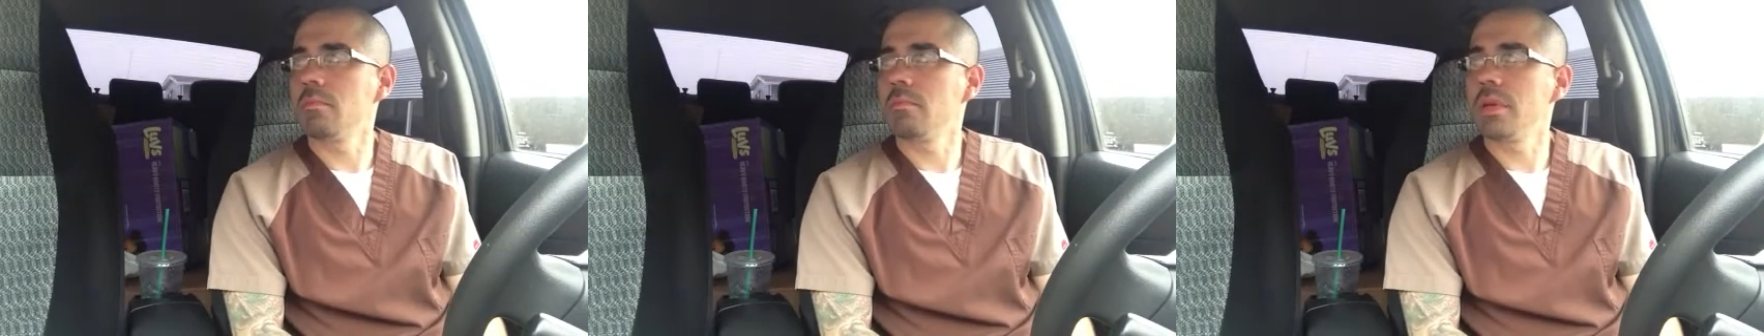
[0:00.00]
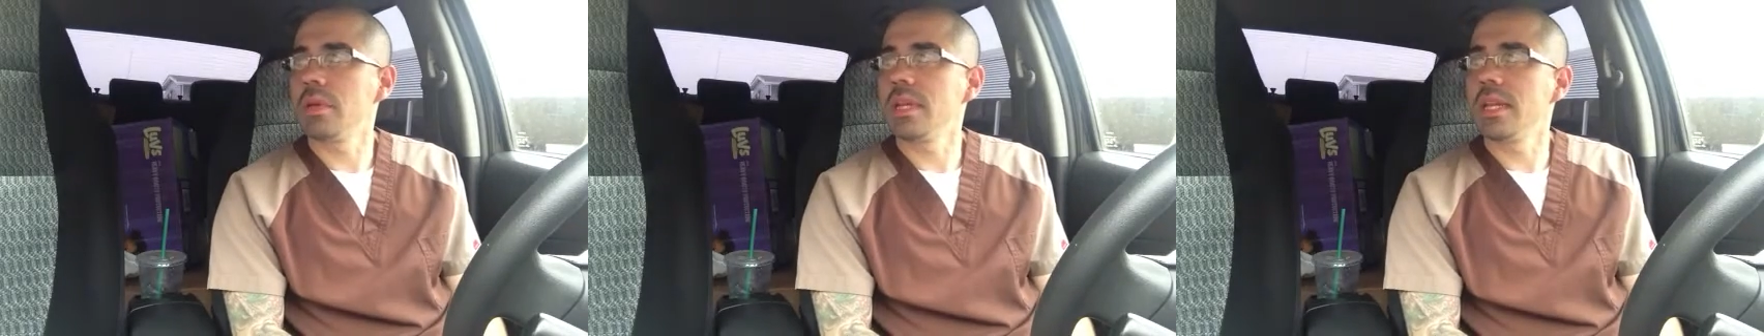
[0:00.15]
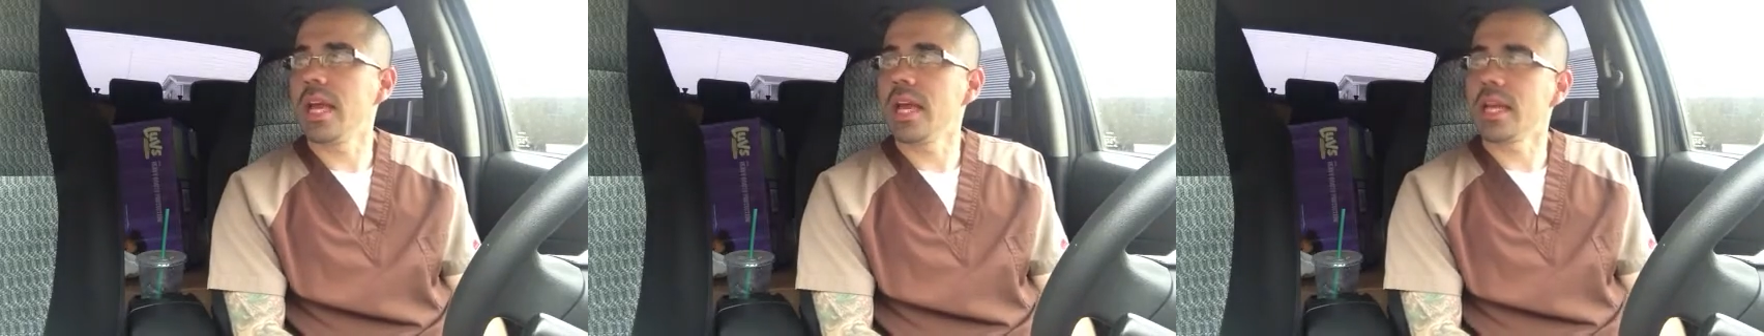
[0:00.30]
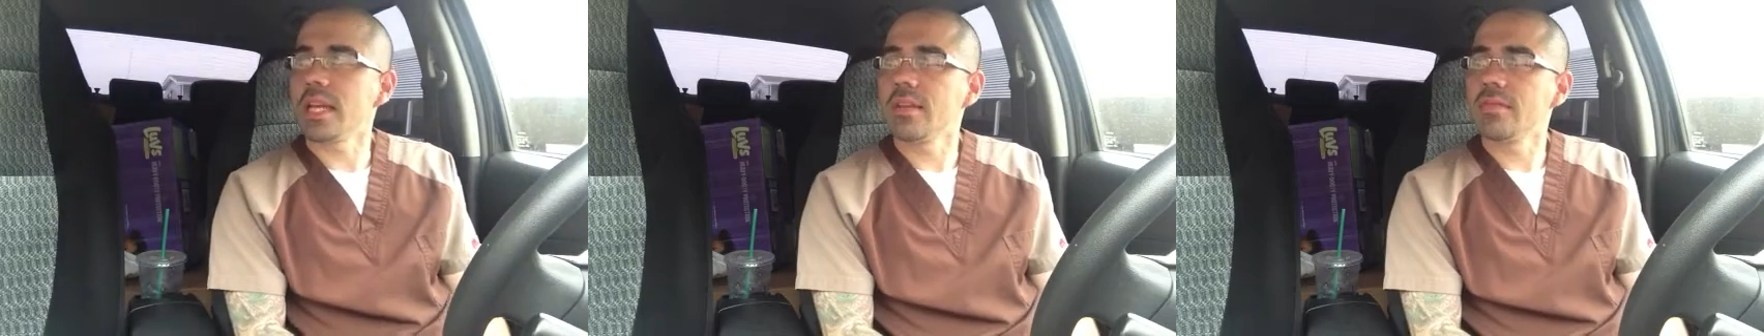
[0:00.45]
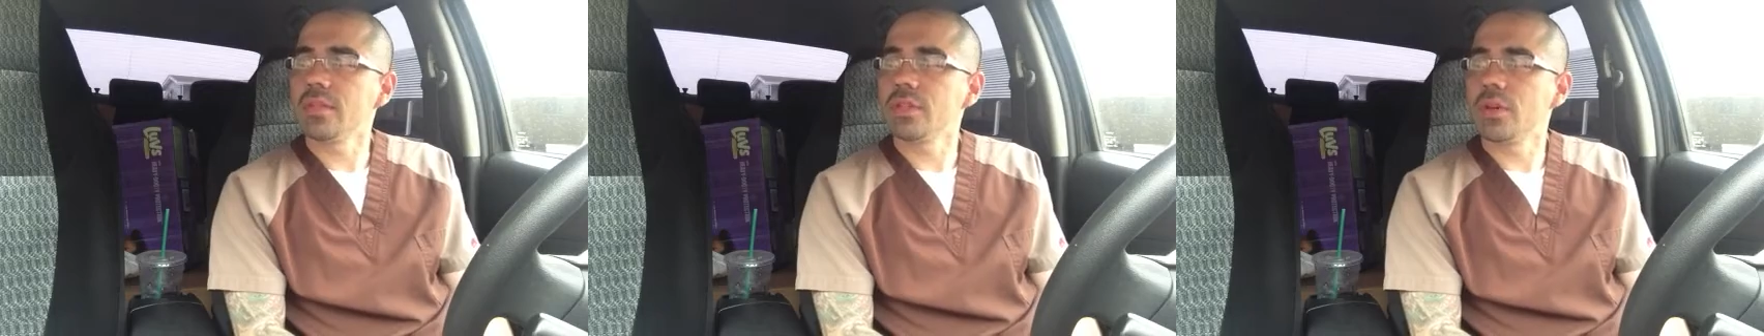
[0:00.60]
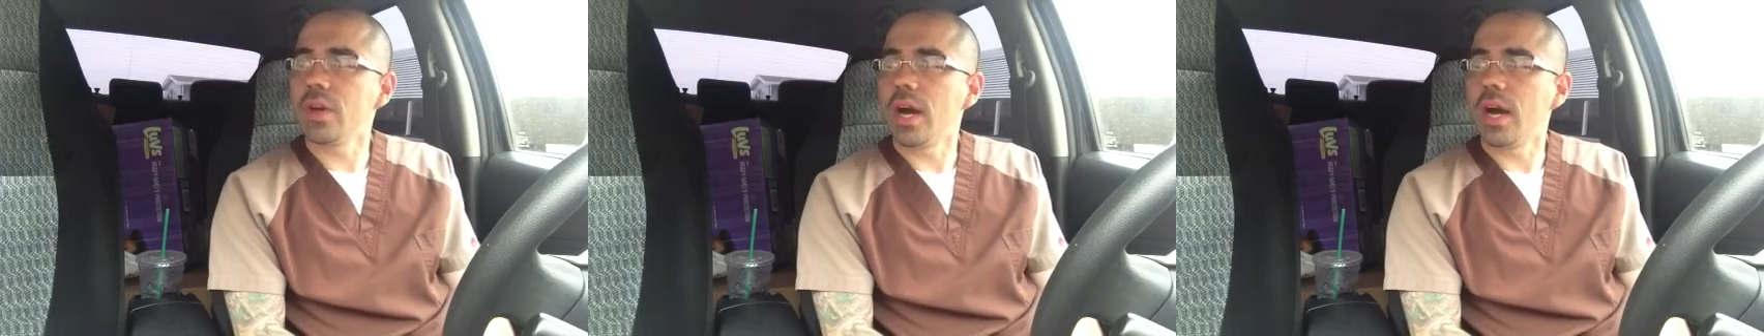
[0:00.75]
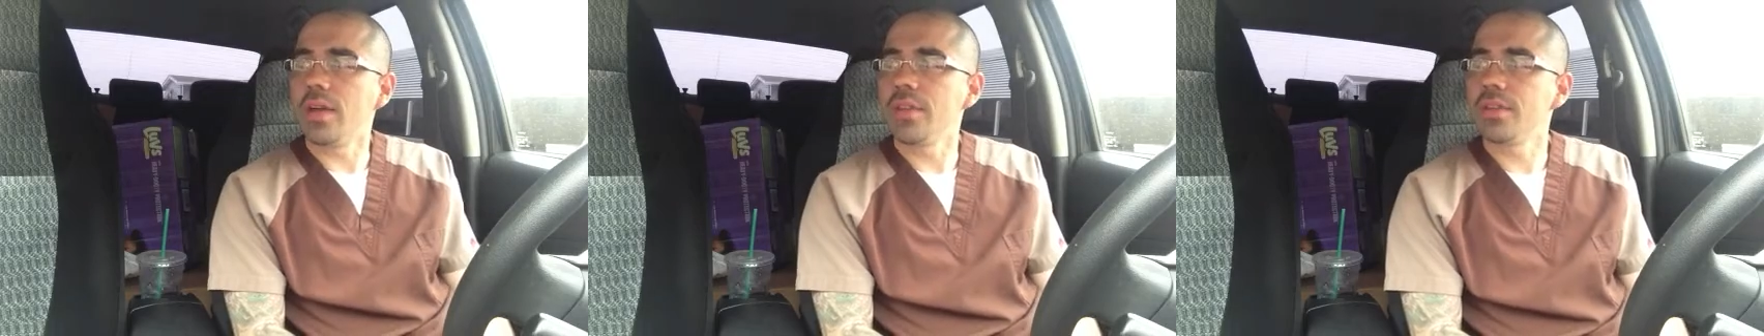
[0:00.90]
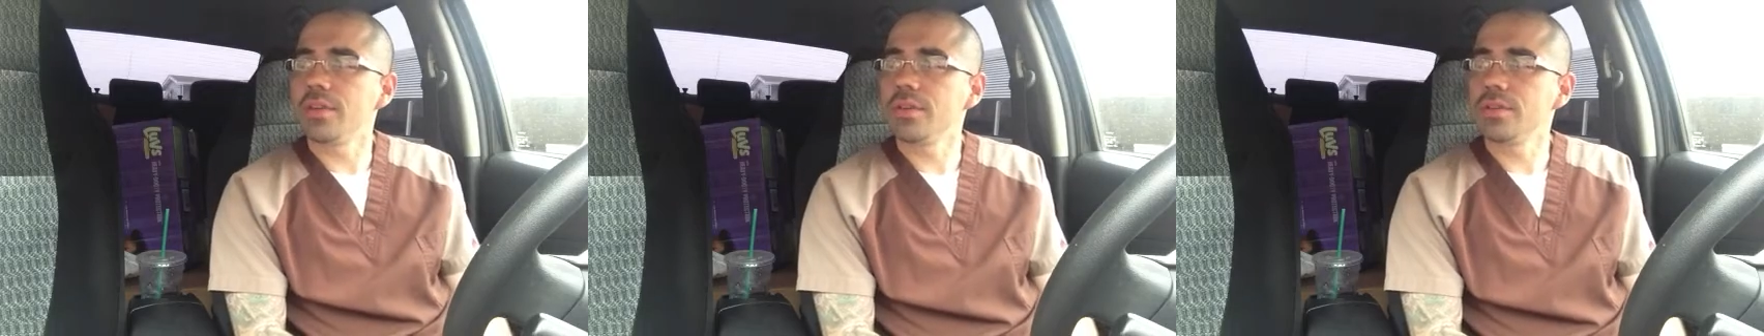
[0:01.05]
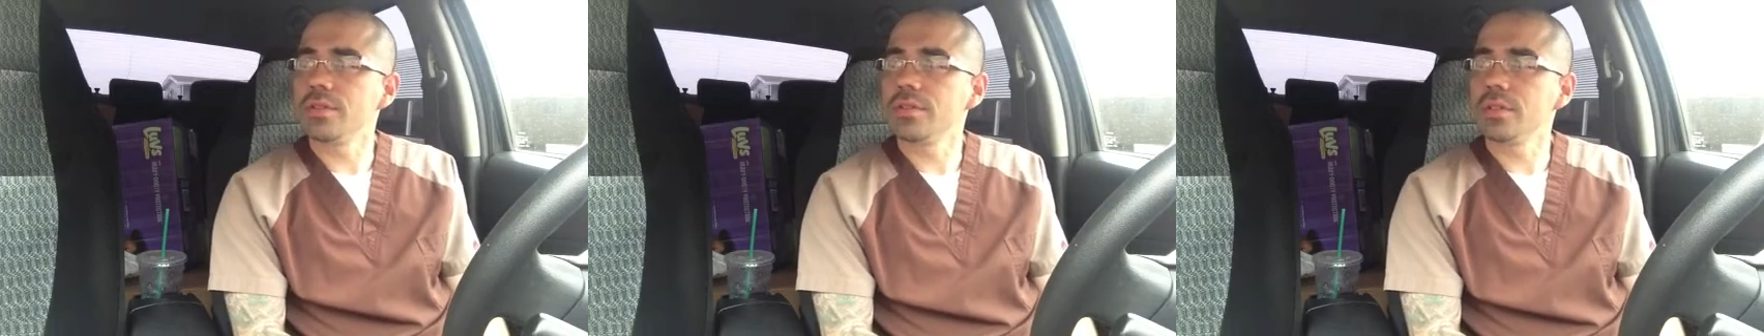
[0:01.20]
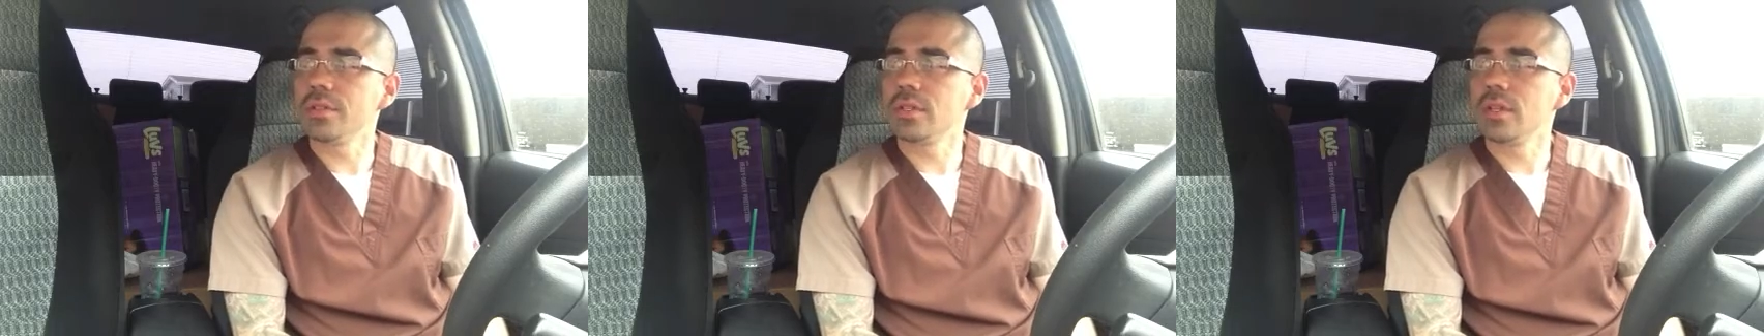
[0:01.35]
be negative to
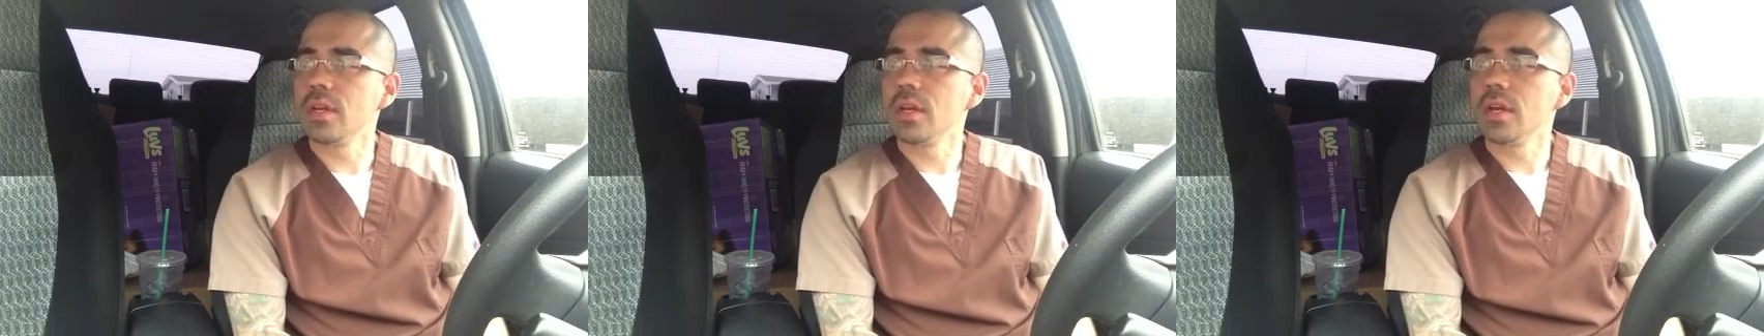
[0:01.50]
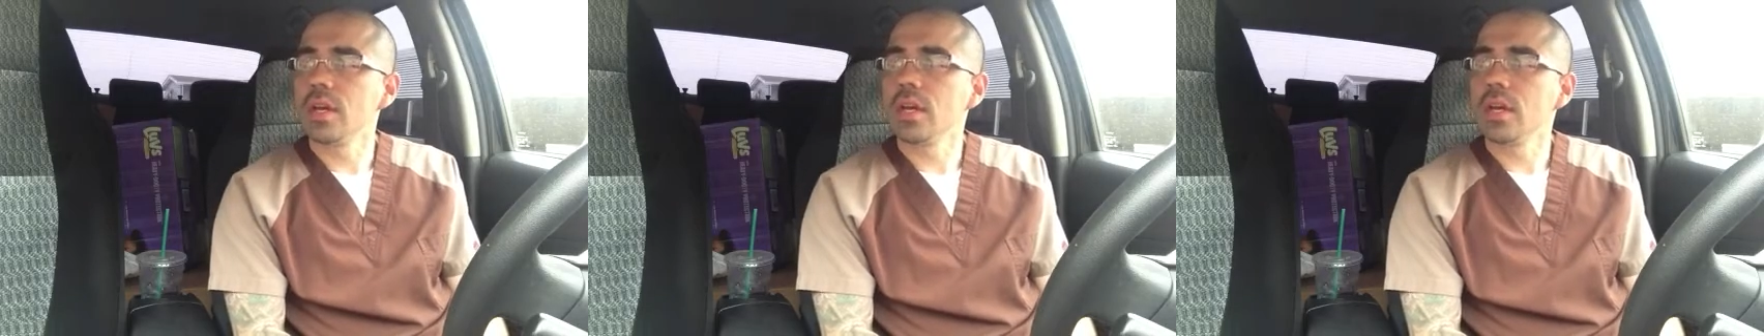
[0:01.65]
others.